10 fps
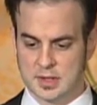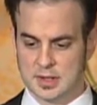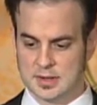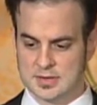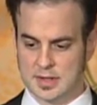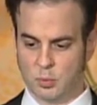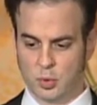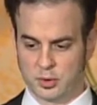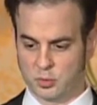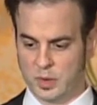is a
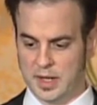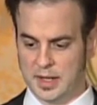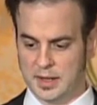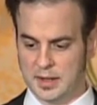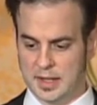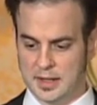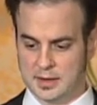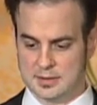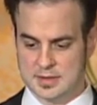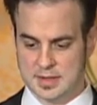word array,
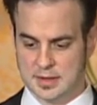and